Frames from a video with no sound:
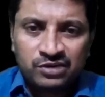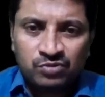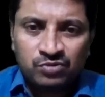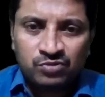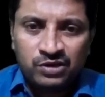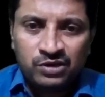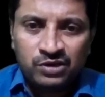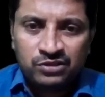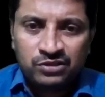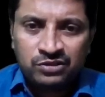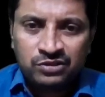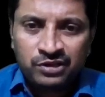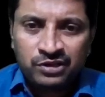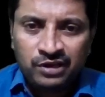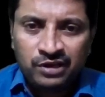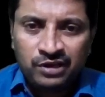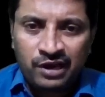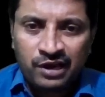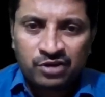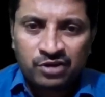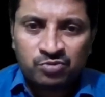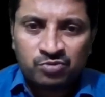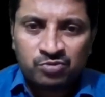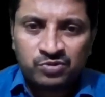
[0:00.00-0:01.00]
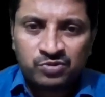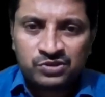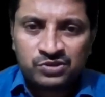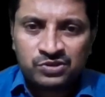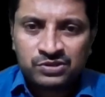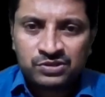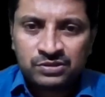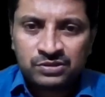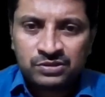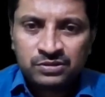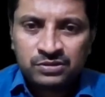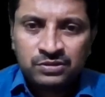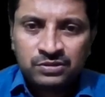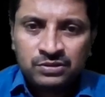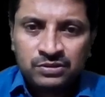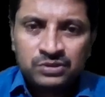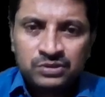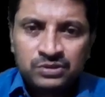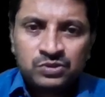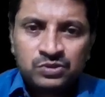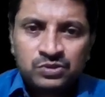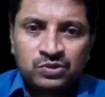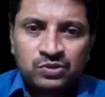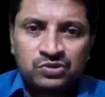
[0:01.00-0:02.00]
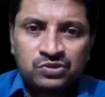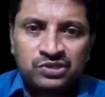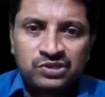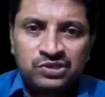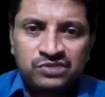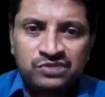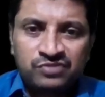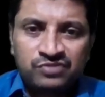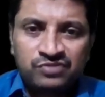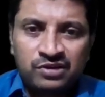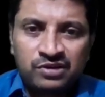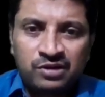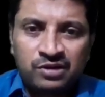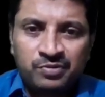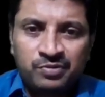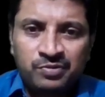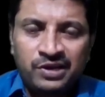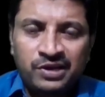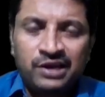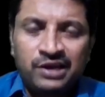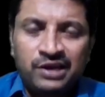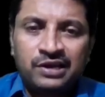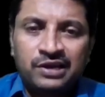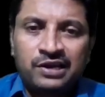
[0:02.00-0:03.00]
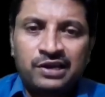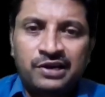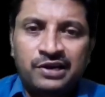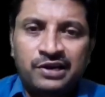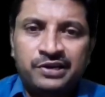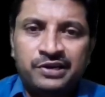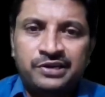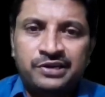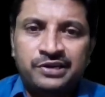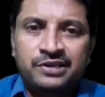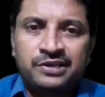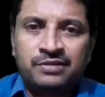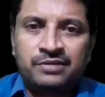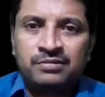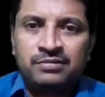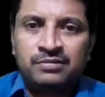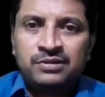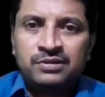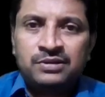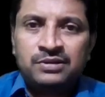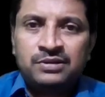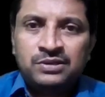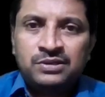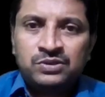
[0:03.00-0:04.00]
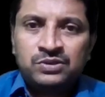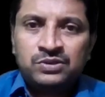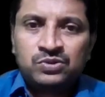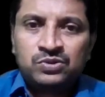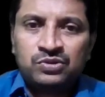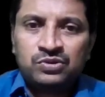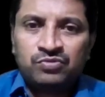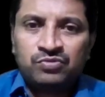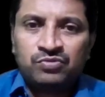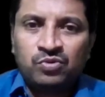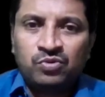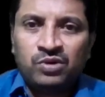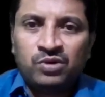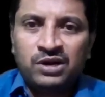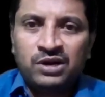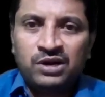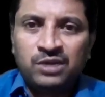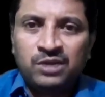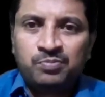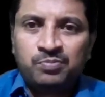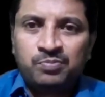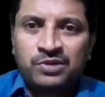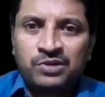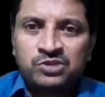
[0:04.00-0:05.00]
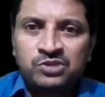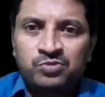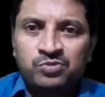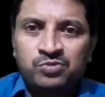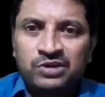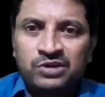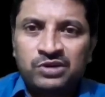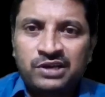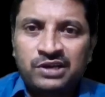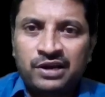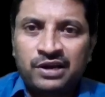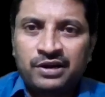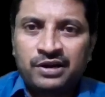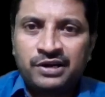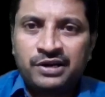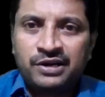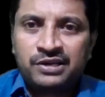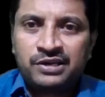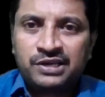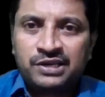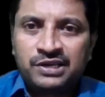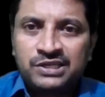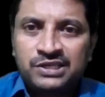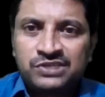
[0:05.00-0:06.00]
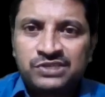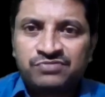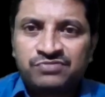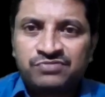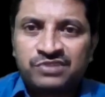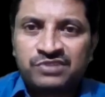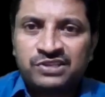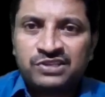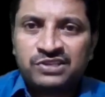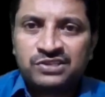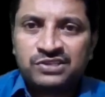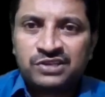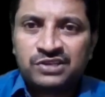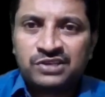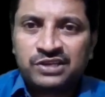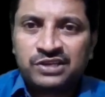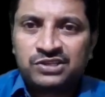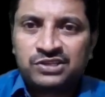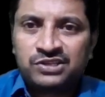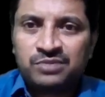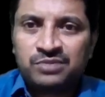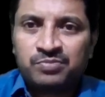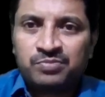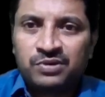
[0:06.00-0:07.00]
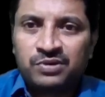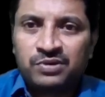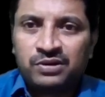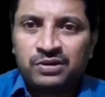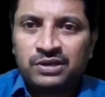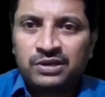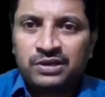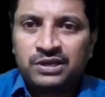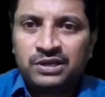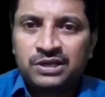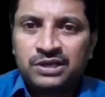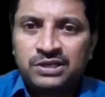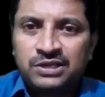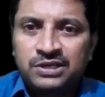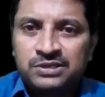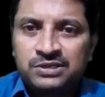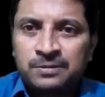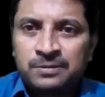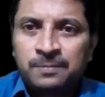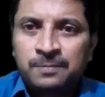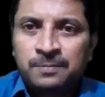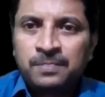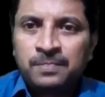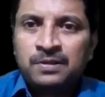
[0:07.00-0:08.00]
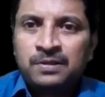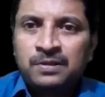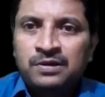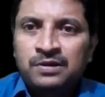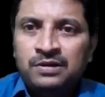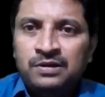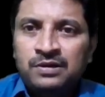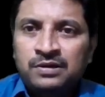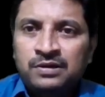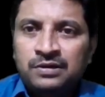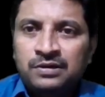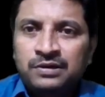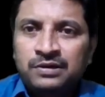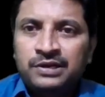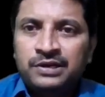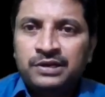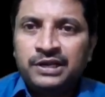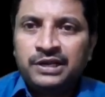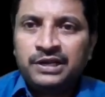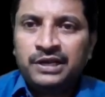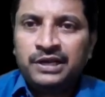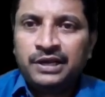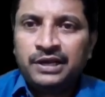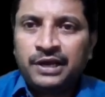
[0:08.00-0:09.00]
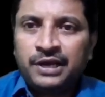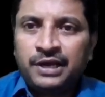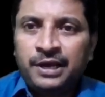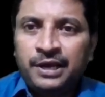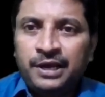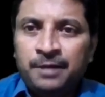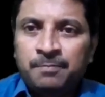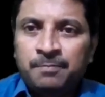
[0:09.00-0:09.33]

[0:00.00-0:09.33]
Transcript: 3 attributes. So this will not be a candidate key. So the only possible candidate keys for this example is DA,